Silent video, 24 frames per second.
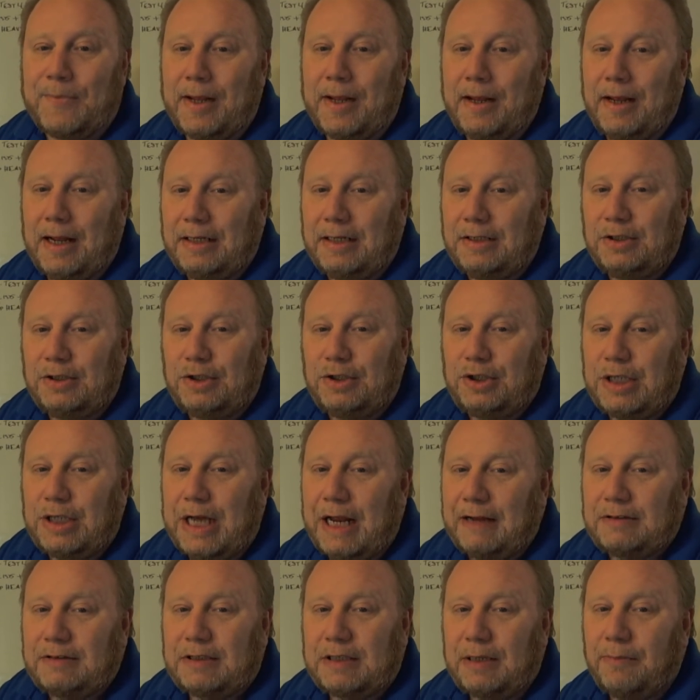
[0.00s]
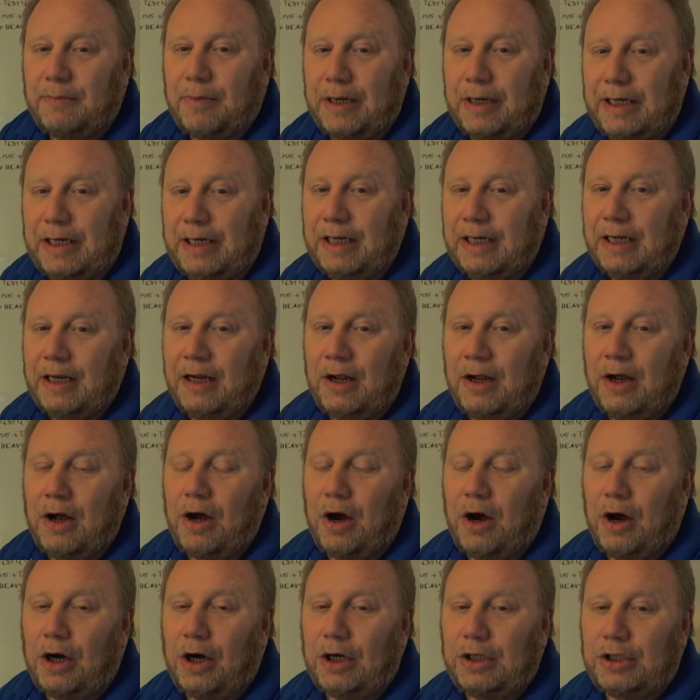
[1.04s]
Hey, you should have somebody
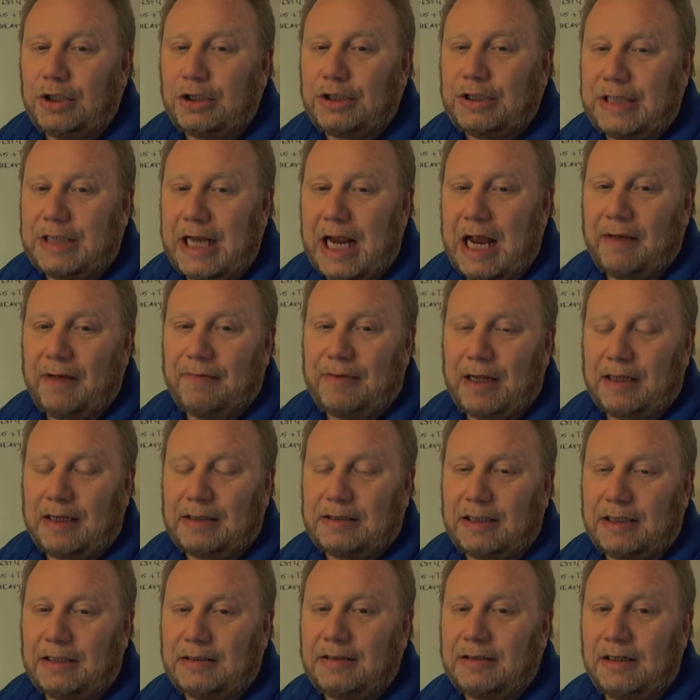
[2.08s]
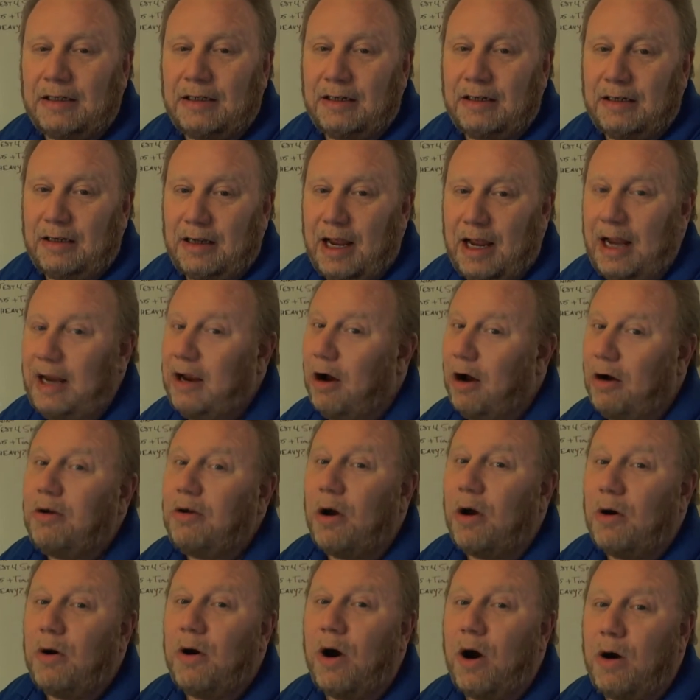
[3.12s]
on your staff that says, hey, I'll
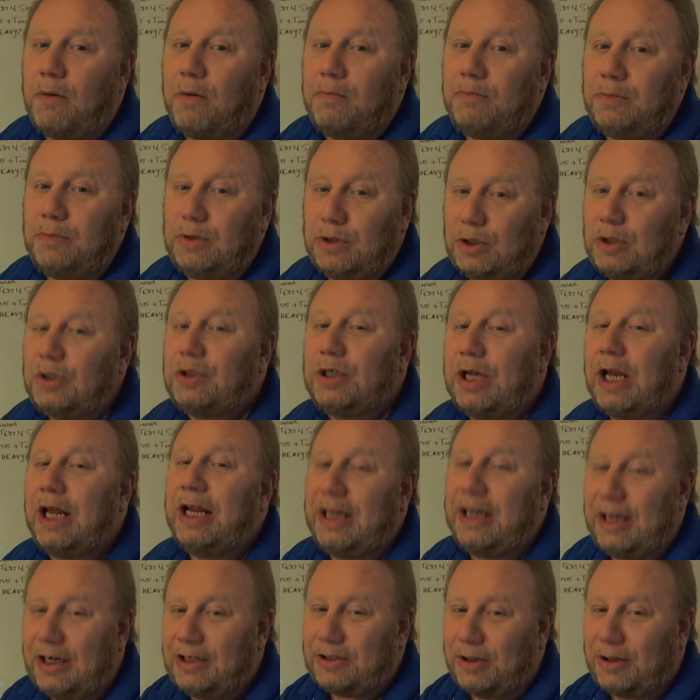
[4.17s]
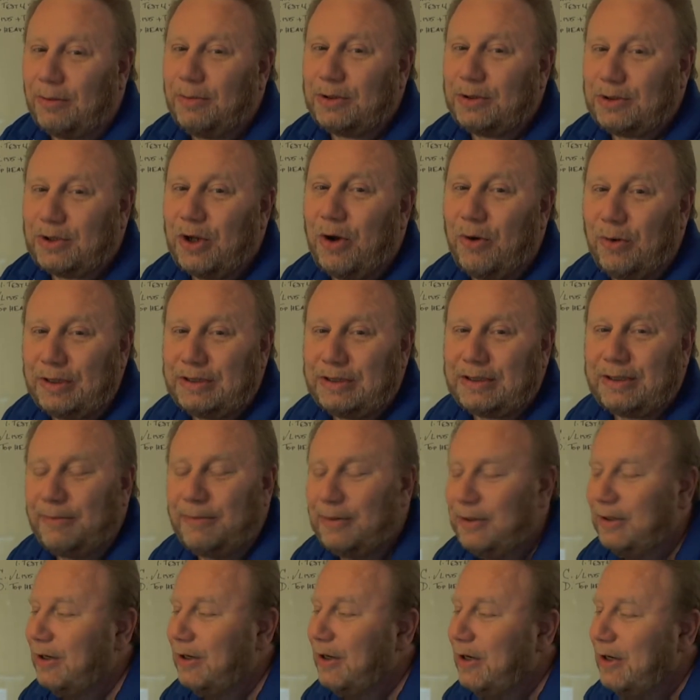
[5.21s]
go home. Usually there's almost always
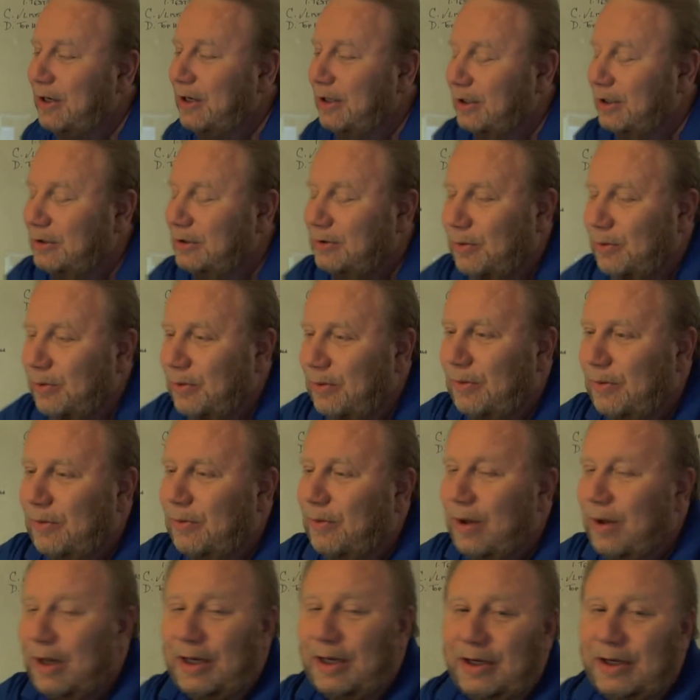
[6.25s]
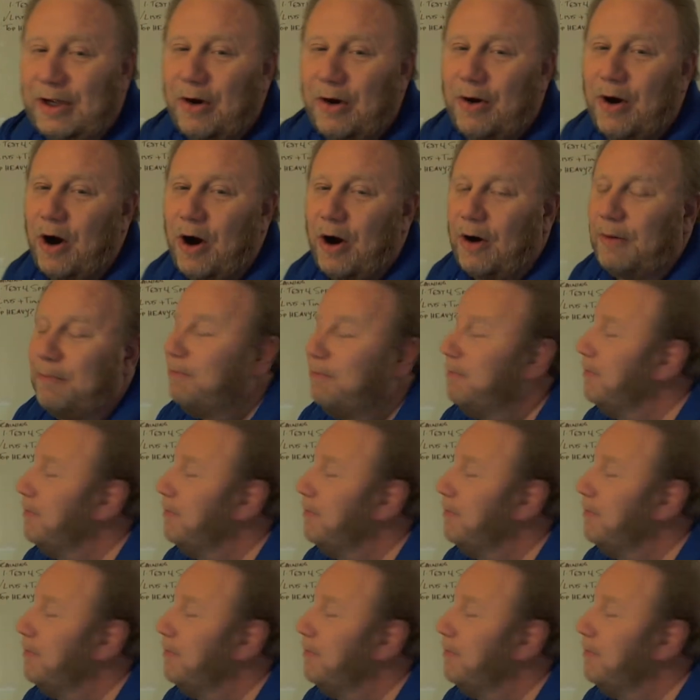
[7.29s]
someone who's willing to go home.